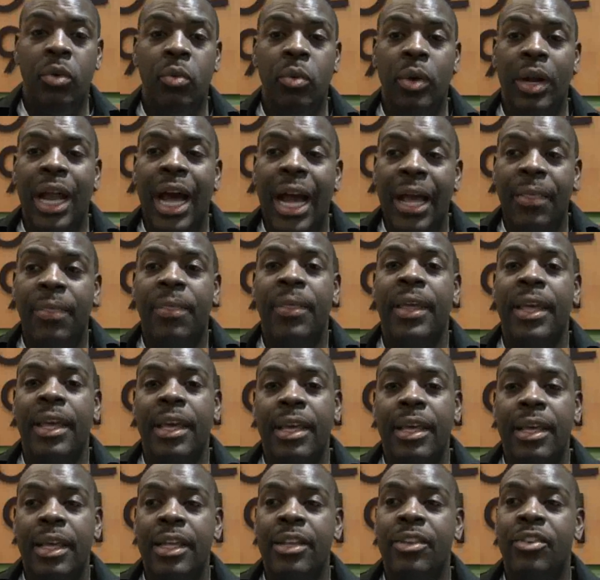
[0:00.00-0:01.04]
what I think
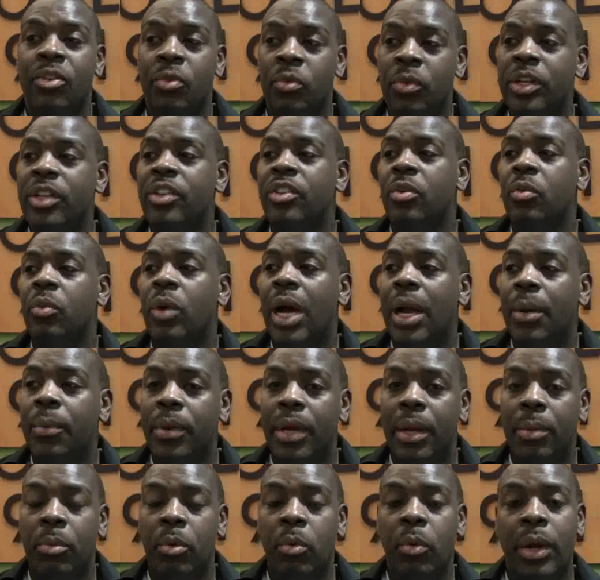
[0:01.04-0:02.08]
is the reason why
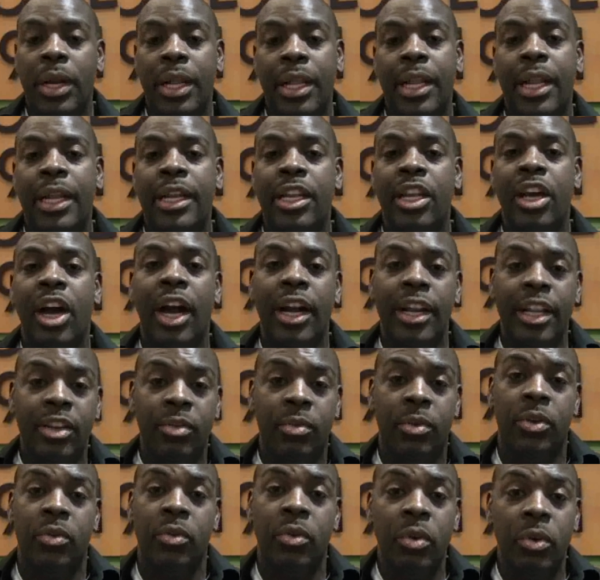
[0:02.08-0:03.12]
we're #1. And the
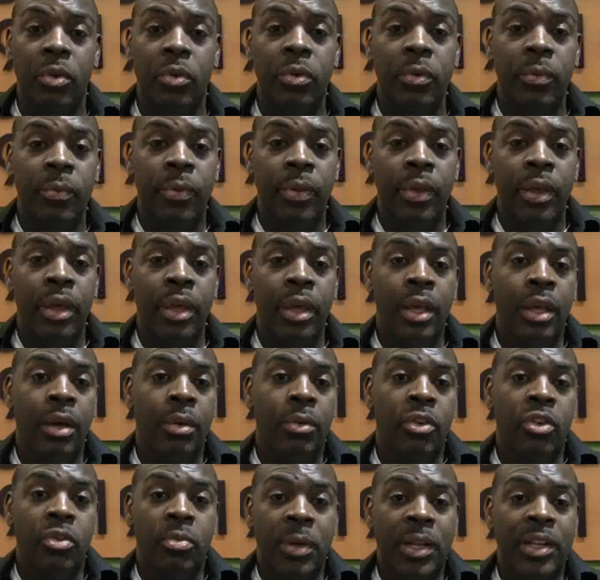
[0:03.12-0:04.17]
audience we grew
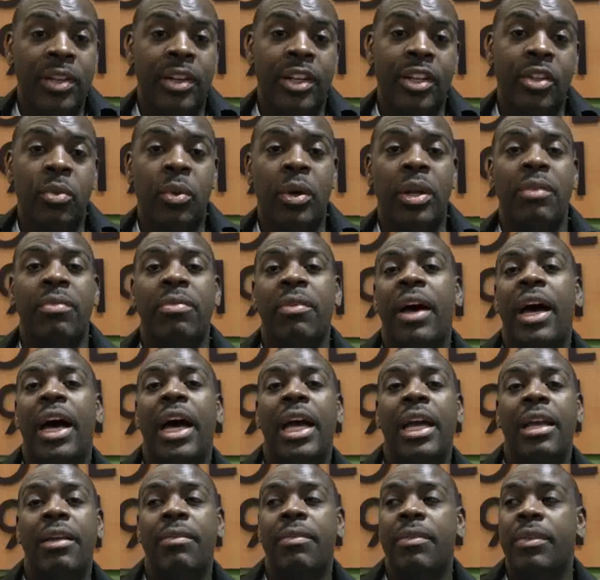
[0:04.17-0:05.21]
was basically
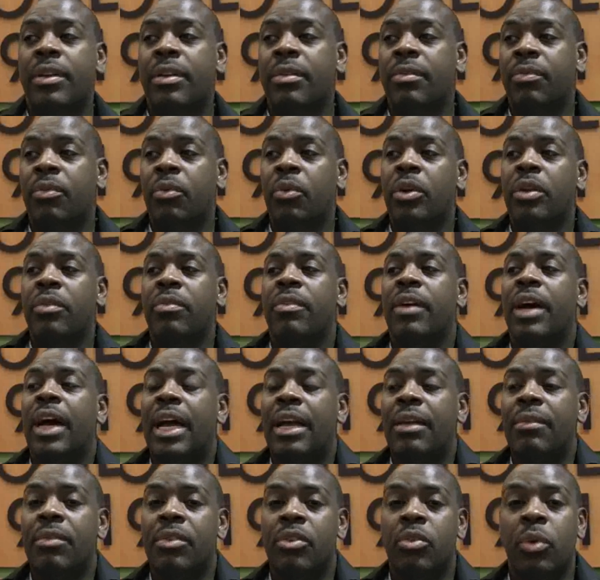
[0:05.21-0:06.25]
25 to
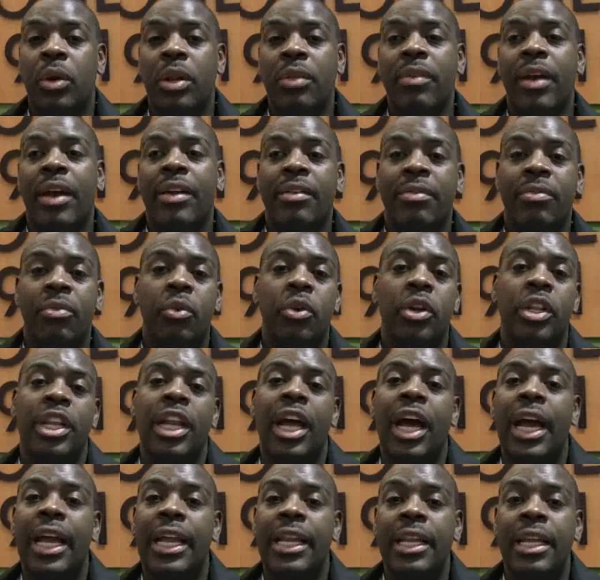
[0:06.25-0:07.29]
45 or 25 to
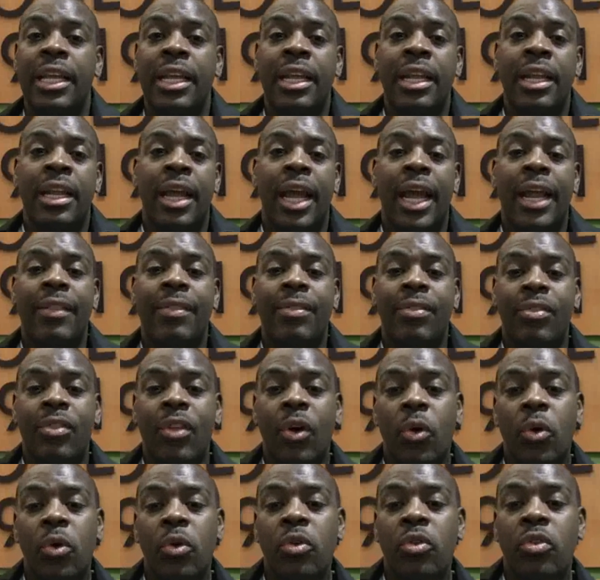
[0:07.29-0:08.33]
49. And
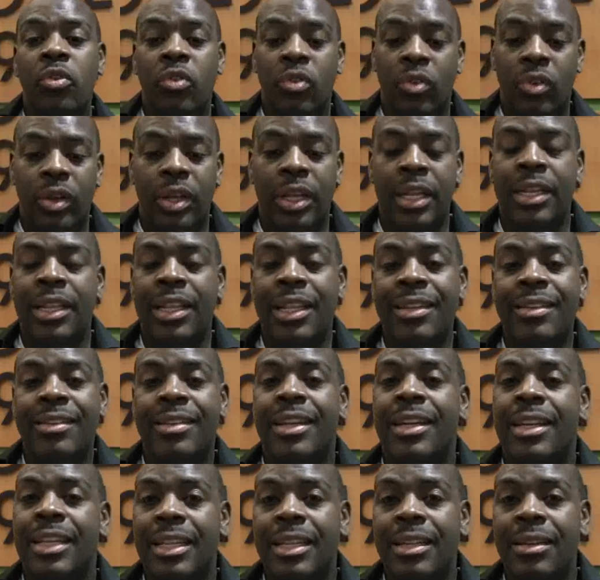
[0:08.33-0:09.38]
those in this
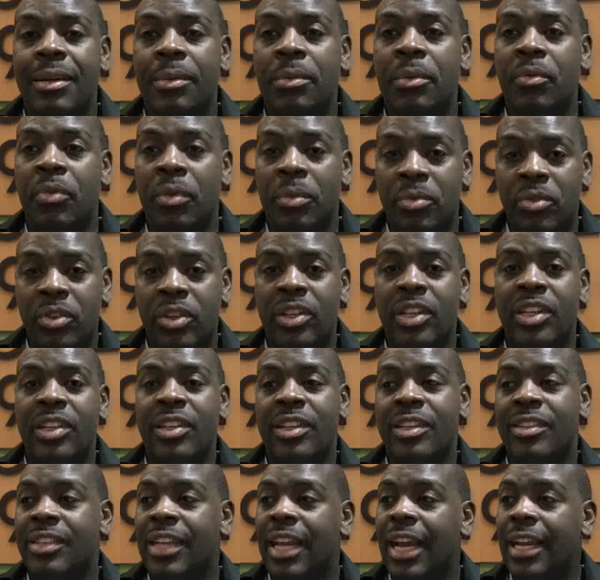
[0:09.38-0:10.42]
city, from
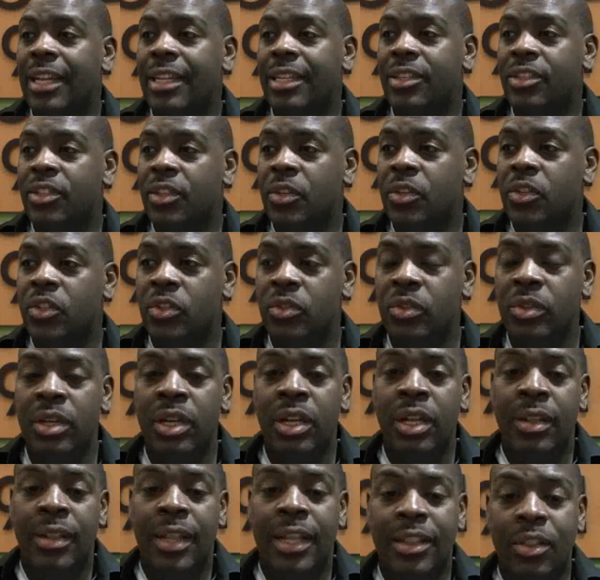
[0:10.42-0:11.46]
Statistics Canada shows you
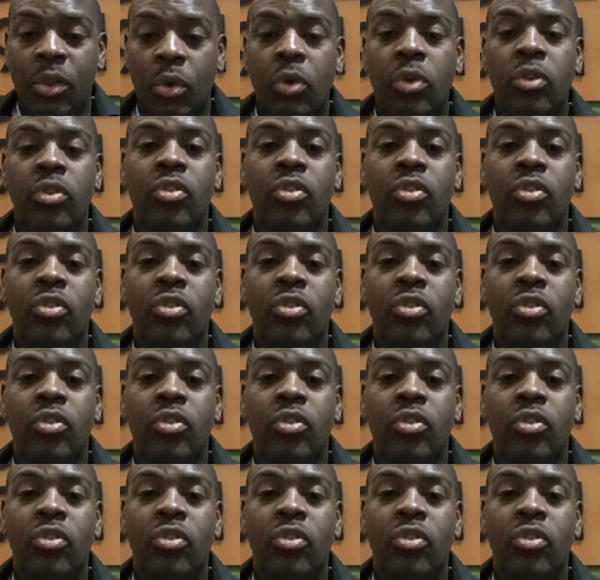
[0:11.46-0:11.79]
that